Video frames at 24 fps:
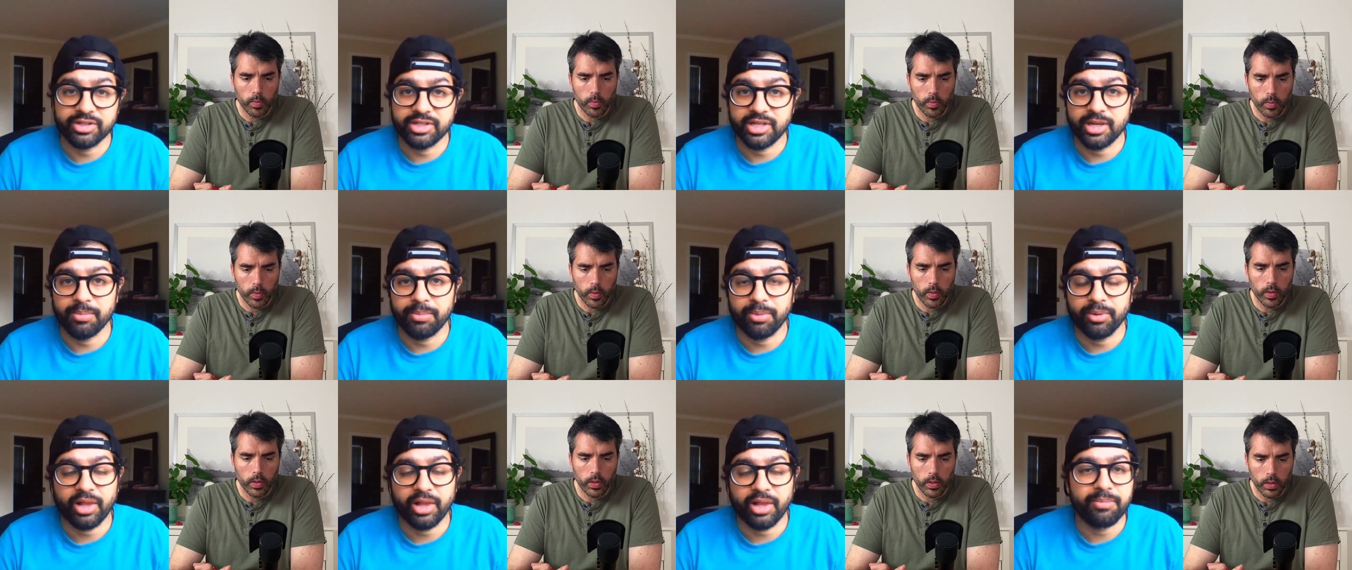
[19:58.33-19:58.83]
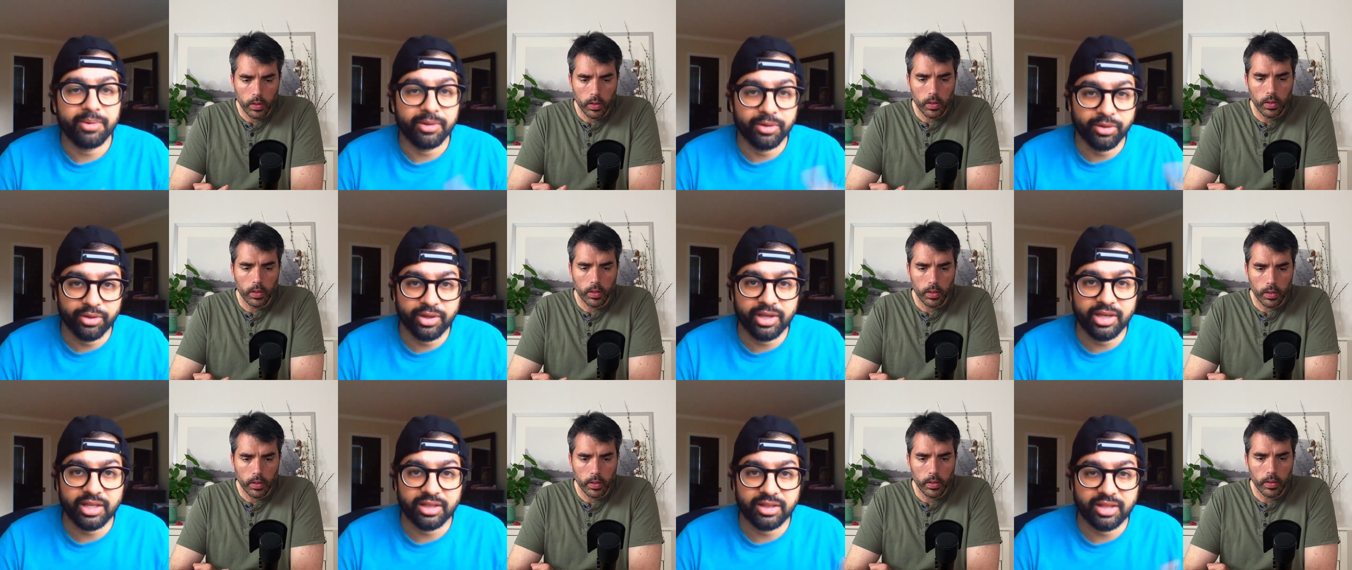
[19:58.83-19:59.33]
Speaker 1: example. I've
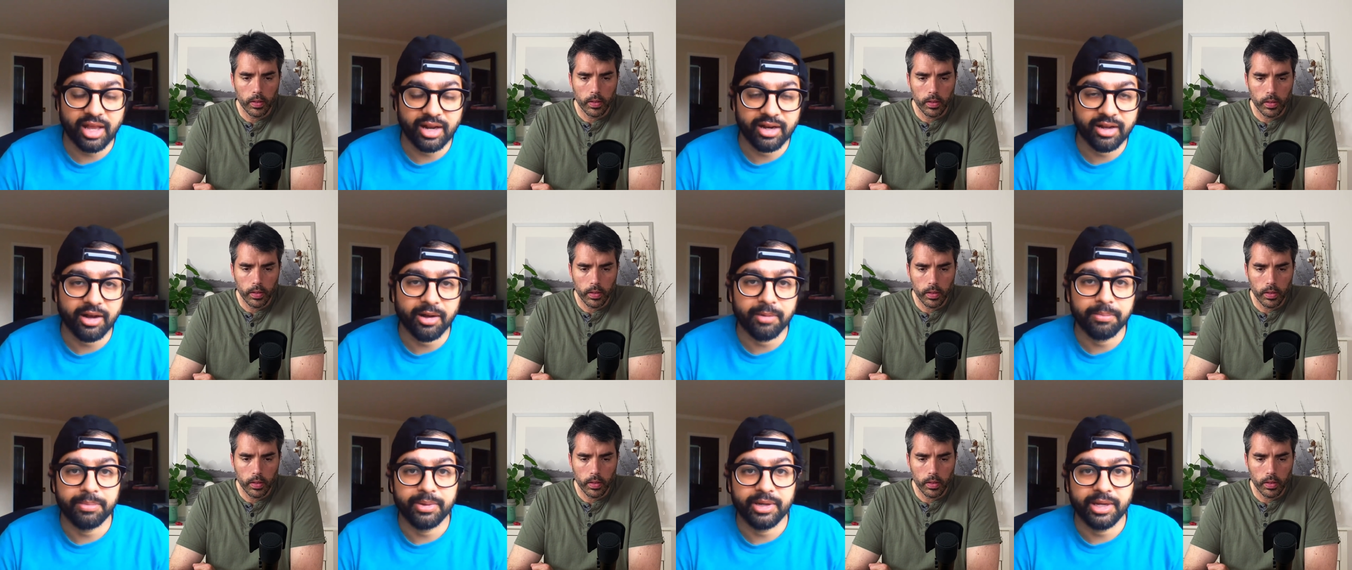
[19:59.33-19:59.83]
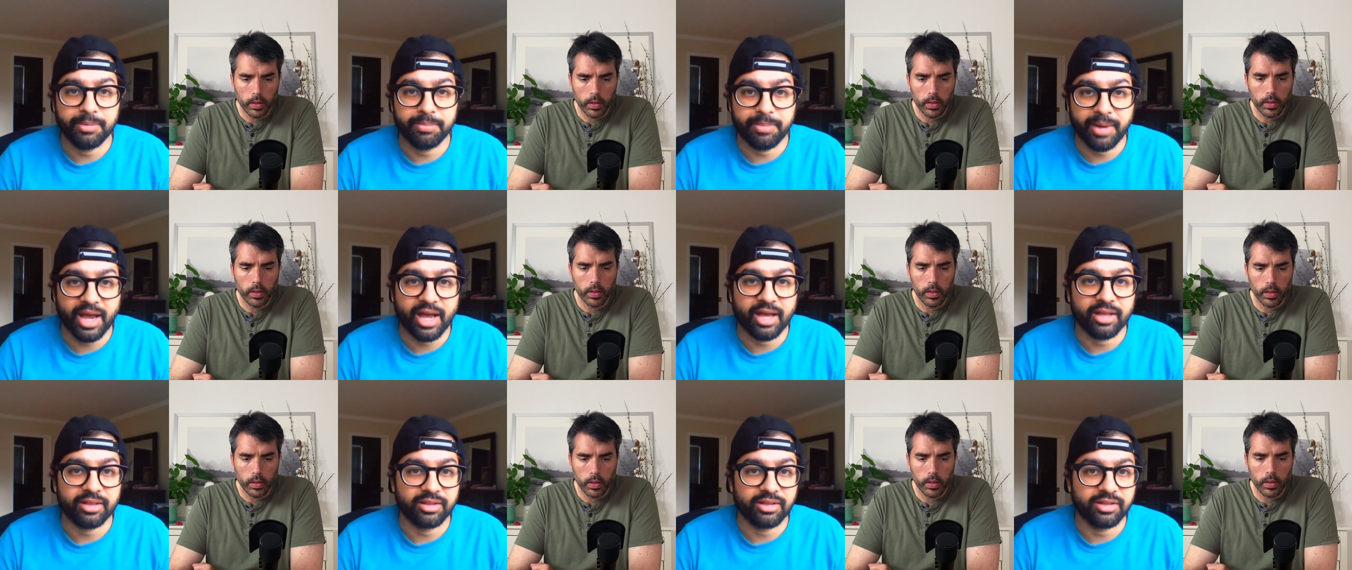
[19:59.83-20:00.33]
been looking at that company,
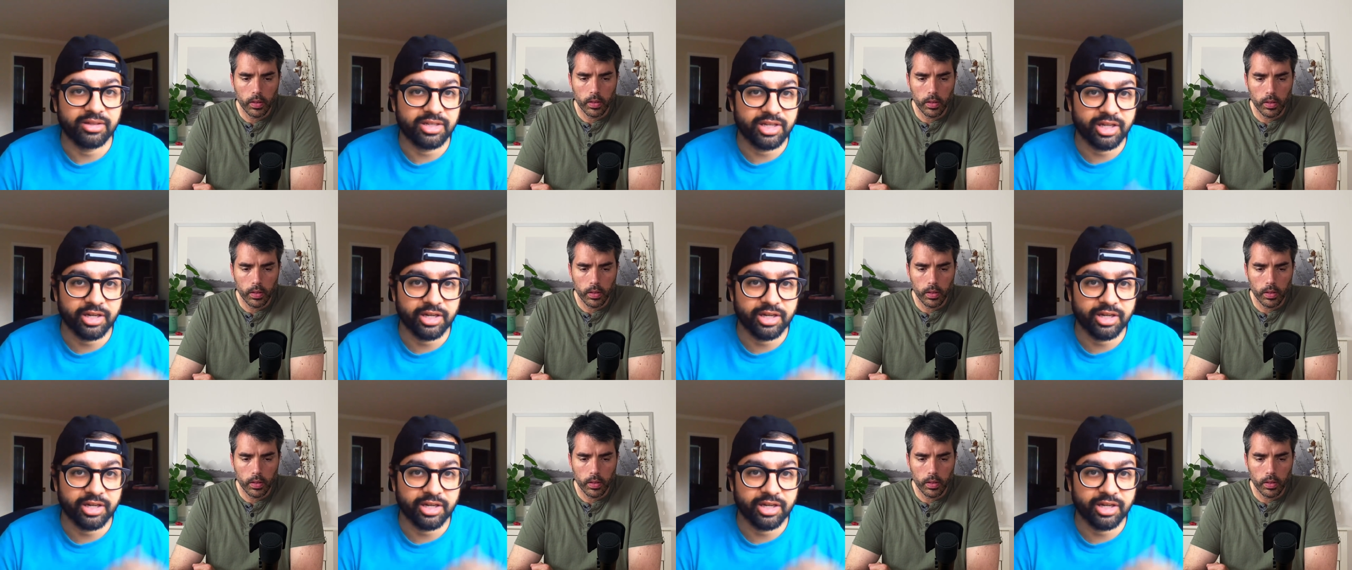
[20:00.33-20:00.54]
Path. The